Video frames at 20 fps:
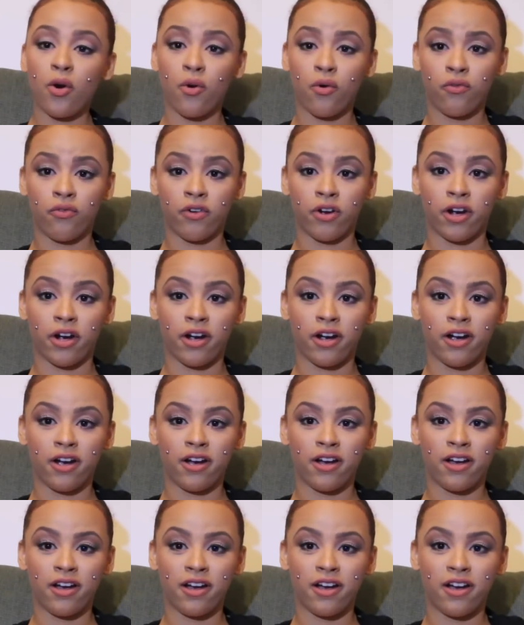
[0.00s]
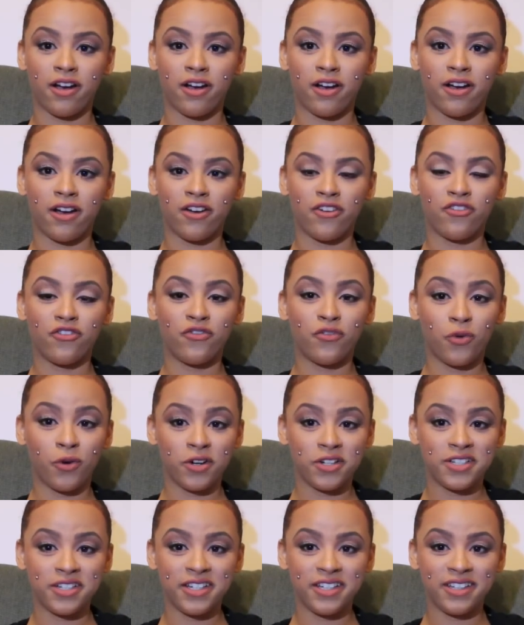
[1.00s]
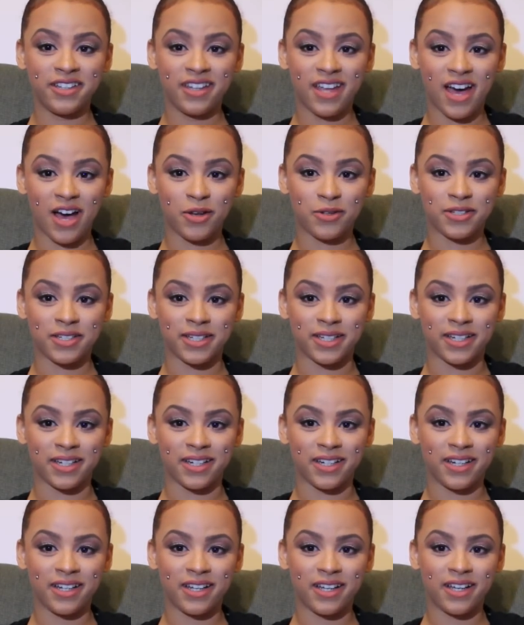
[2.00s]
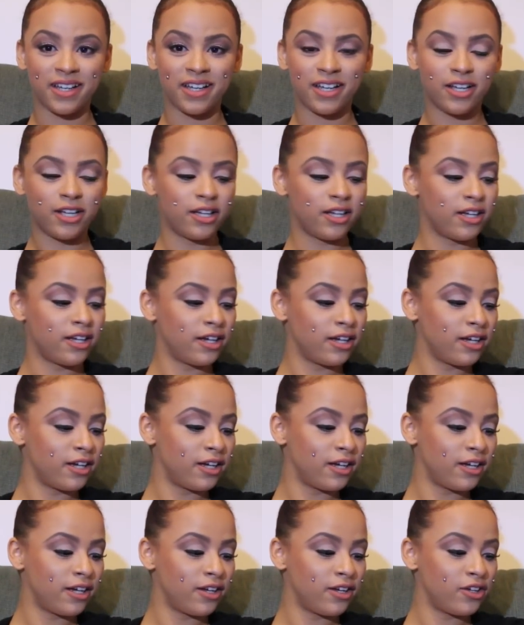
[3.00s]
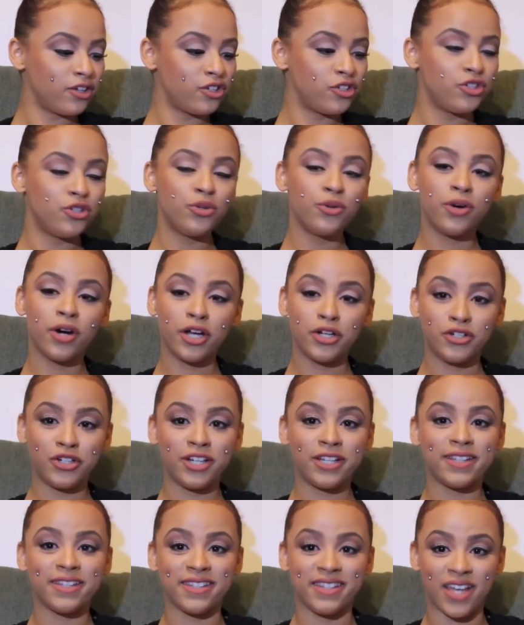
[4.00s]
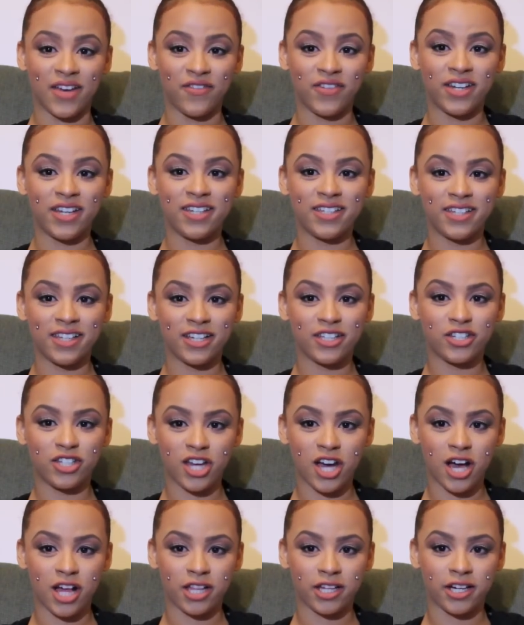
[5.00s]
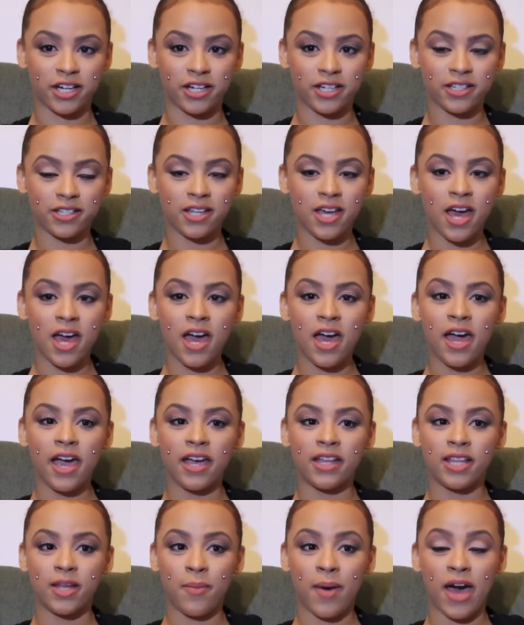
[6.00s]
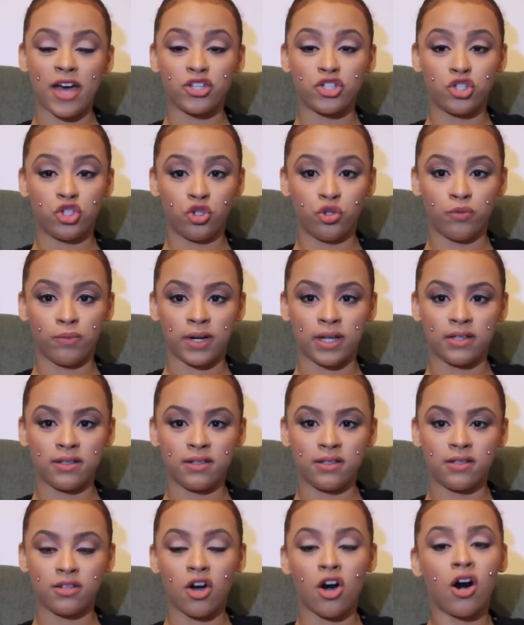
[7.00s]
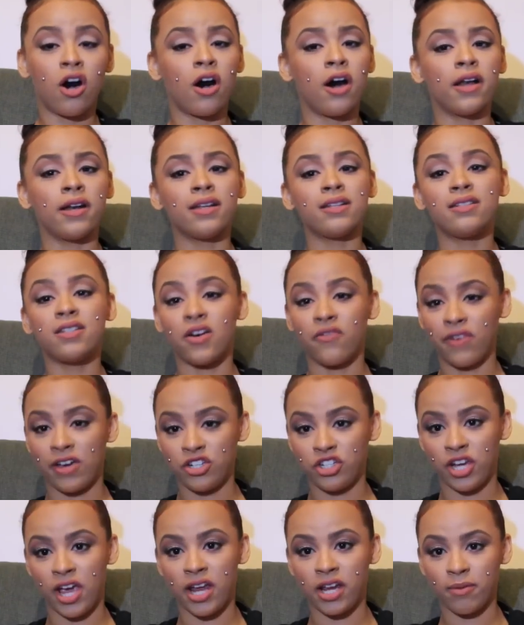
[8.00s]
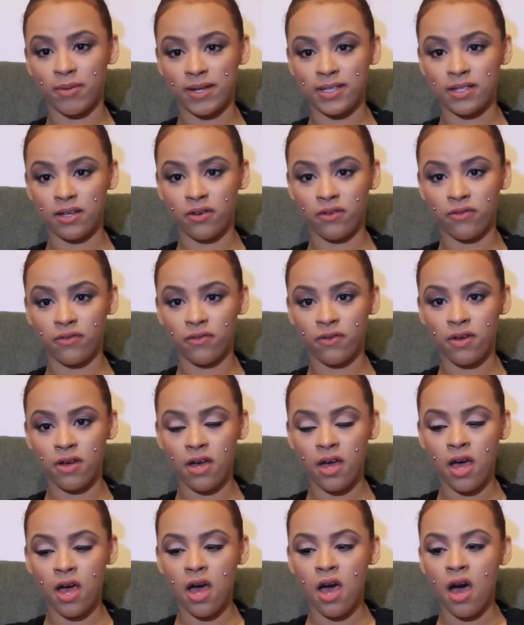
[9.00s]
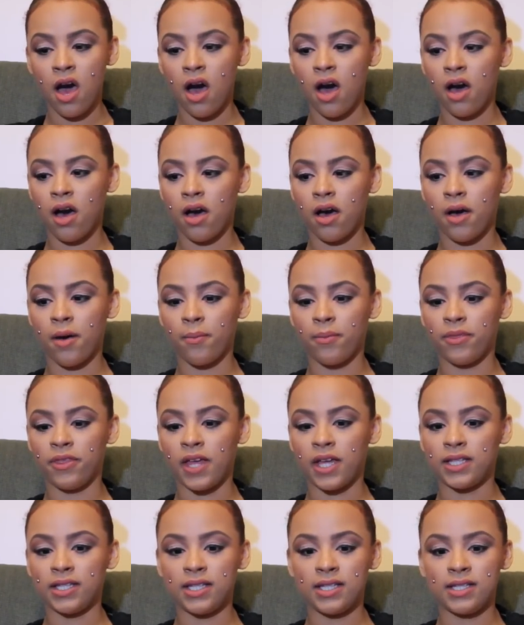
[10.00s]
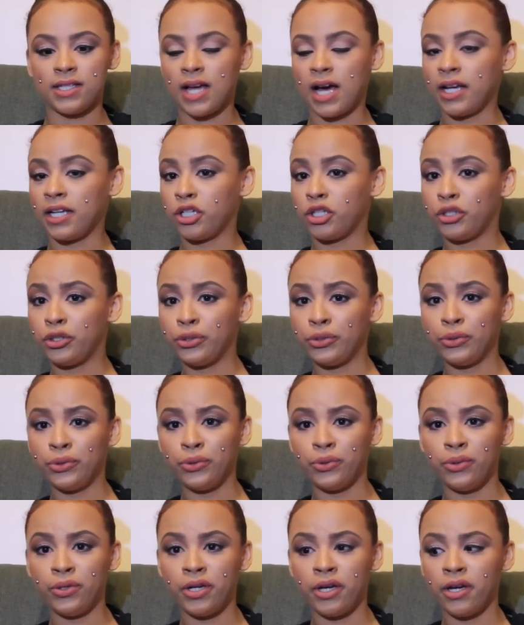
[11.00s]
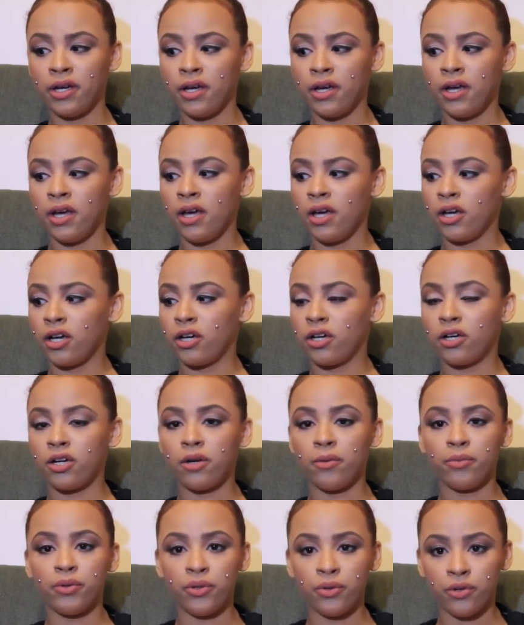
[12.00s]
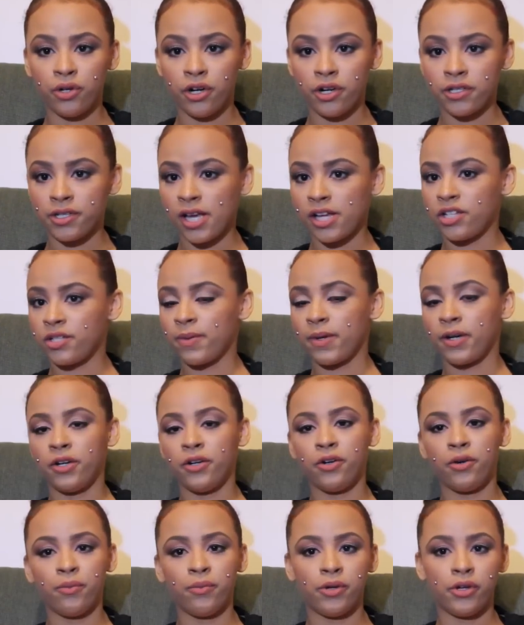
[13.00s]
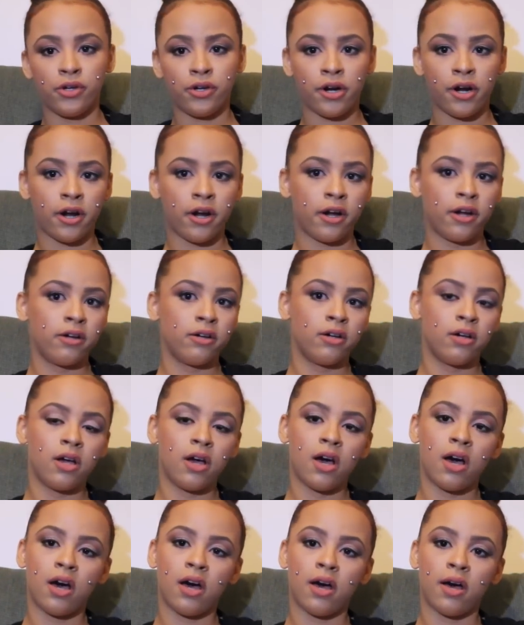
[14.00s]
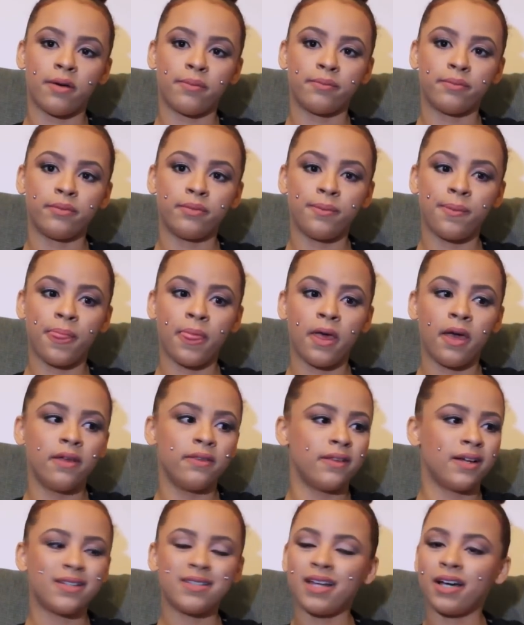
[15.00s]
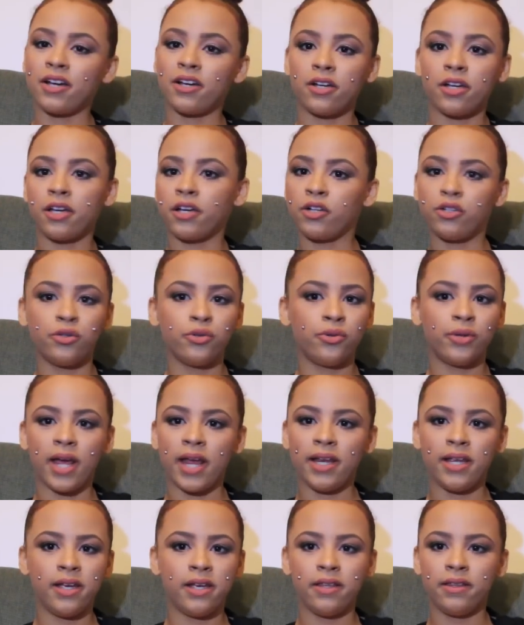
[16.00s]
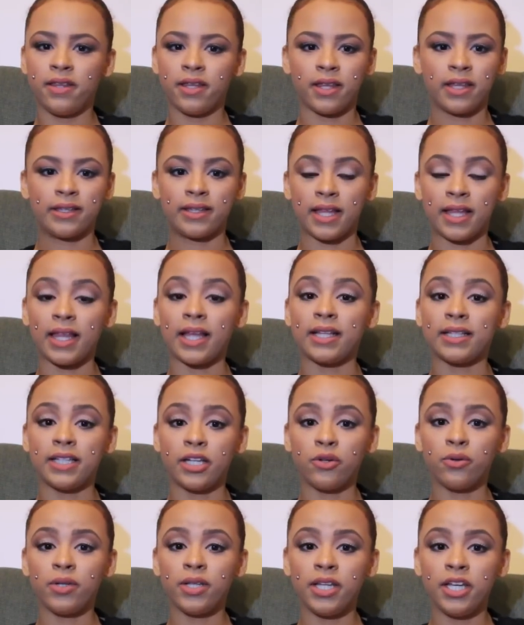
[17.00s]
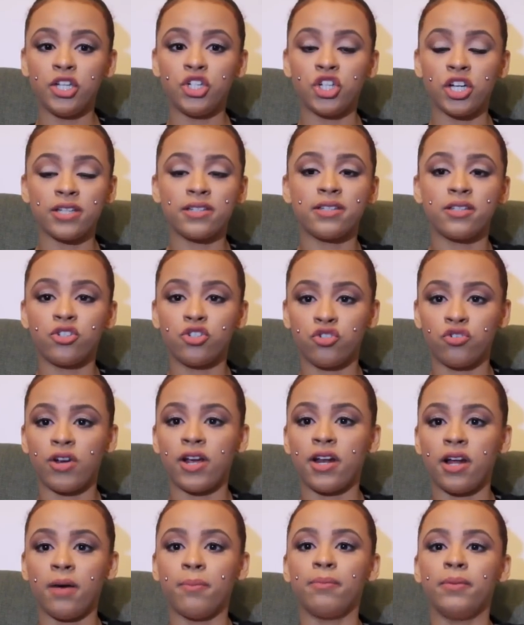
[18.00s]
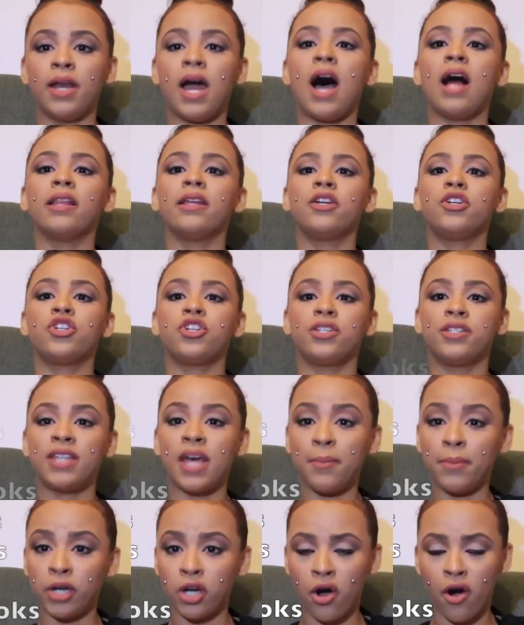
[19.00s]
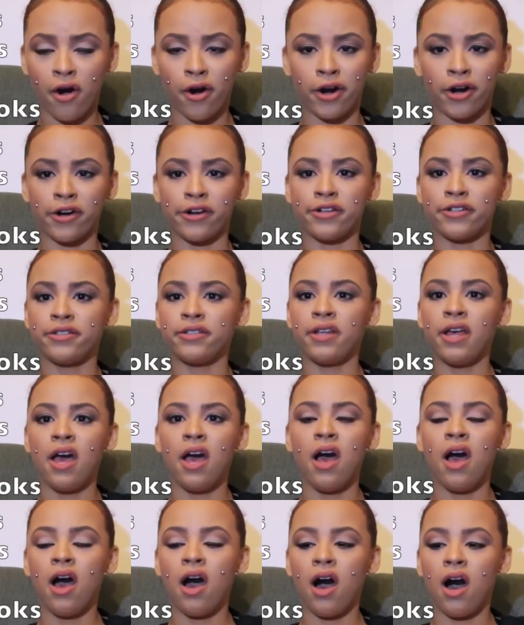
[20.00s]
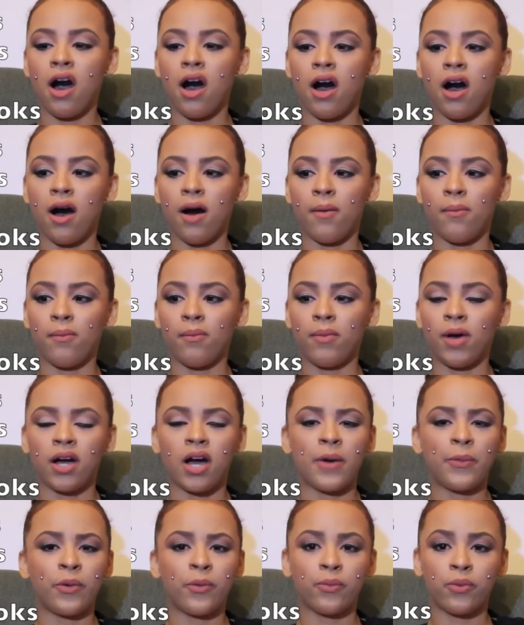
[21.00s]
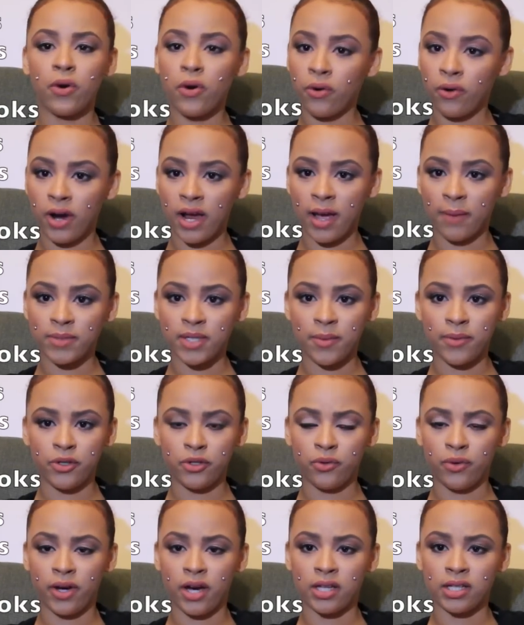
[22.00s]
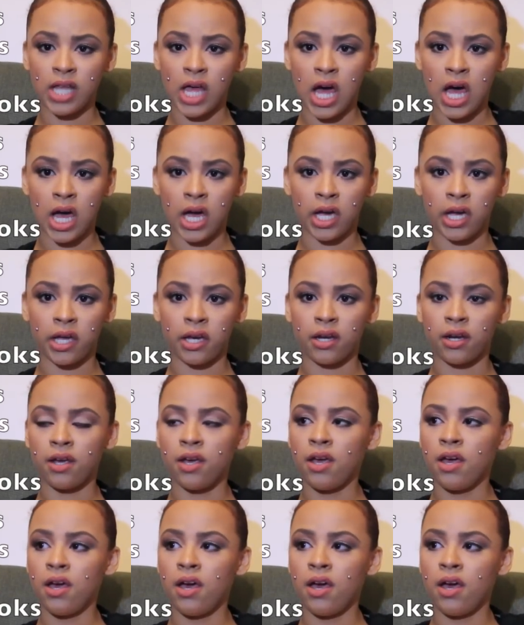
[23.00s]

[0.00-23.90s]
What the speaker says: over $14,276 in the past 2 months on self-educating myself. That does not include computers. I just a new computer. That does not include anything like that. Like literally just straight up knowledge. Seminars, a couple programs I've been doing online,